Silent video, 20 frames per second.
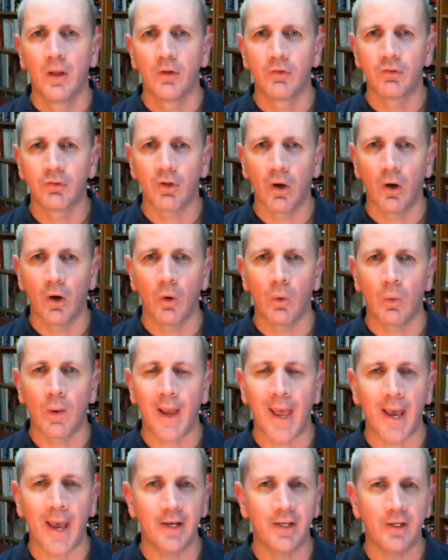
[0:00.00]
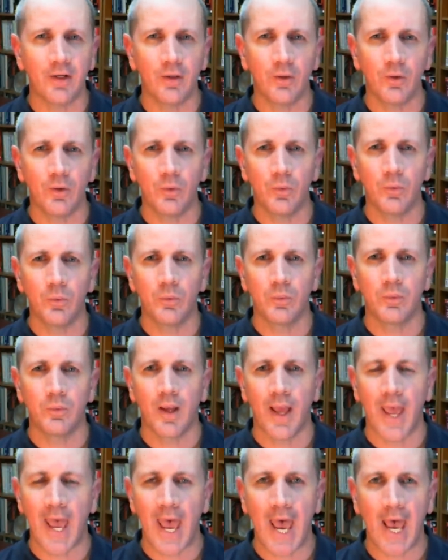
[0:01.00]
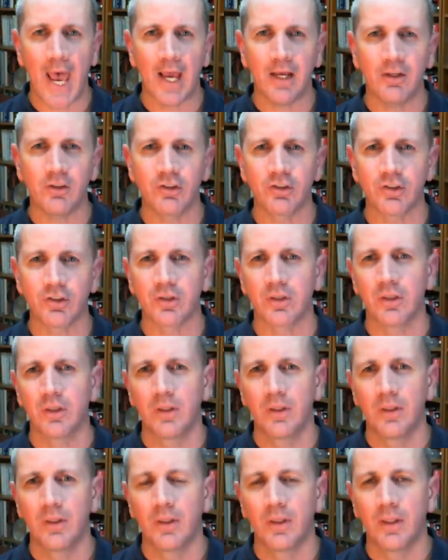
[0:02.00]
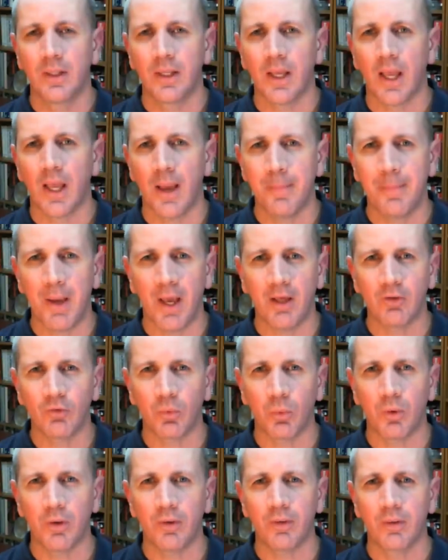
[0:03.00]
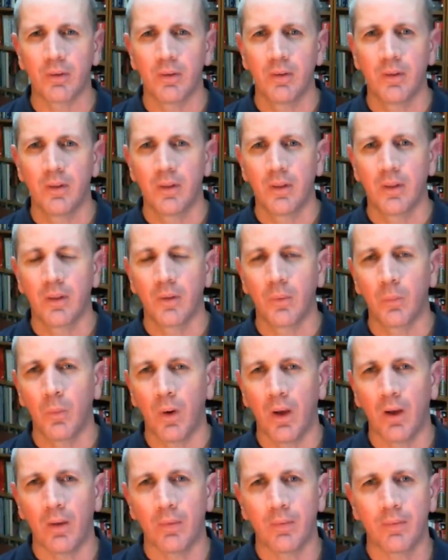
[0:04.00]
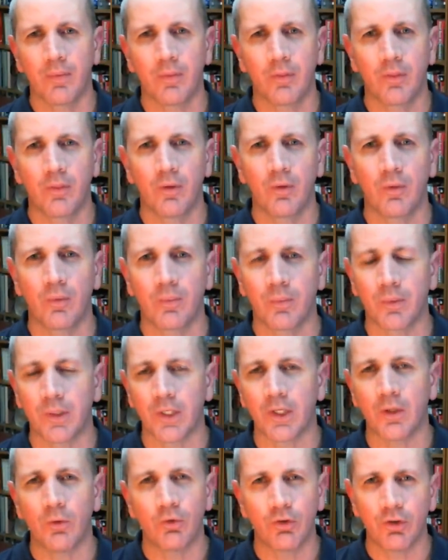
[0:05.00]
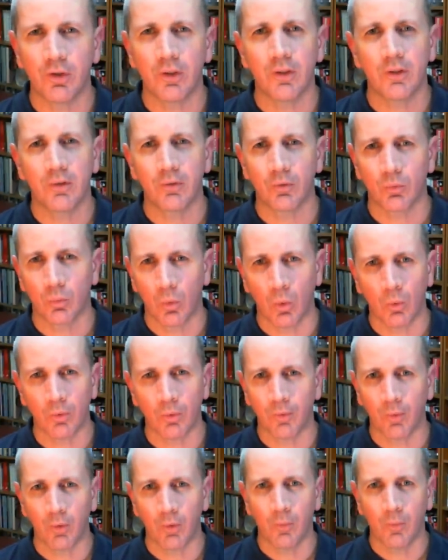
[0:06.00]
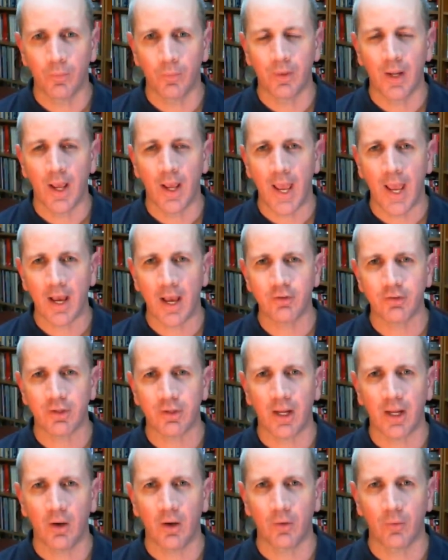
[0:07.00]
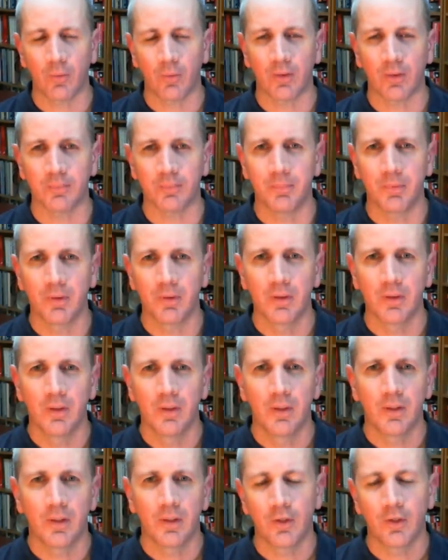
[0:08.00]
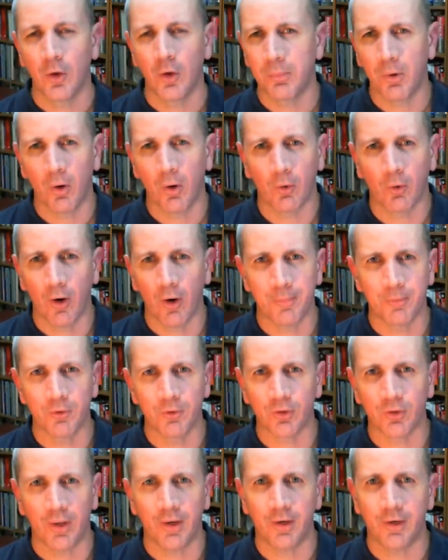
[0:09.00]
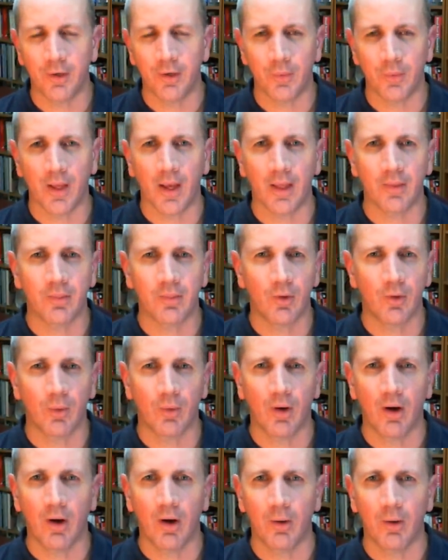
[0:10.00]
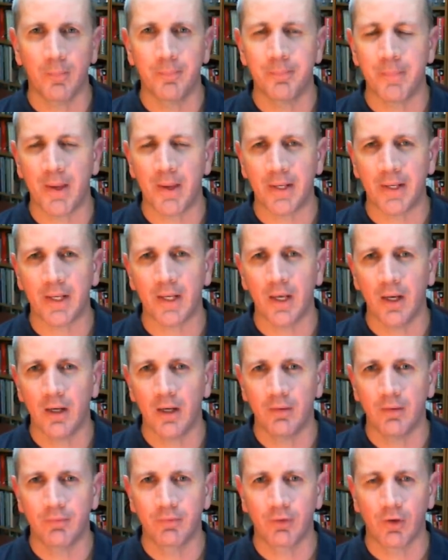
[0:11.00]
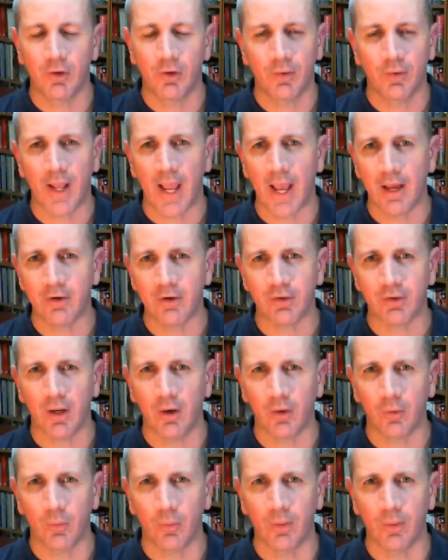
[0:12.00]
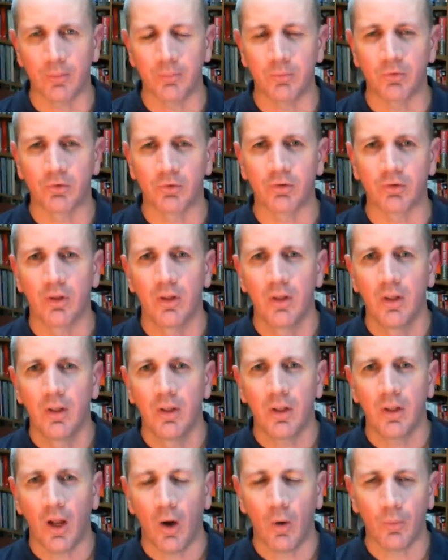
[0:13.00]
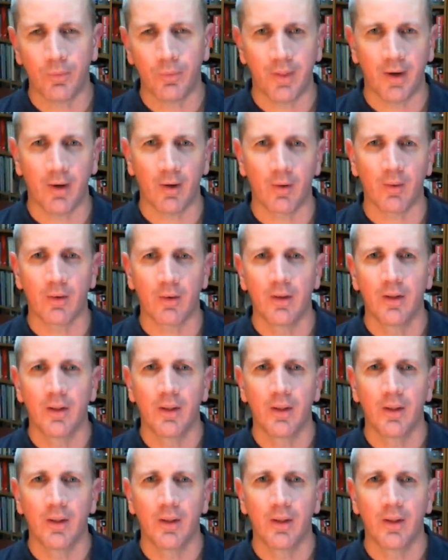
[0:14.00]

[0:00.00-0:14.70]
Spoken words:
So how do you hash a password? Well, you shouldn't roll your own hashing algorithm. No programmer is going to do that. There are many of good hashing algorithms out there,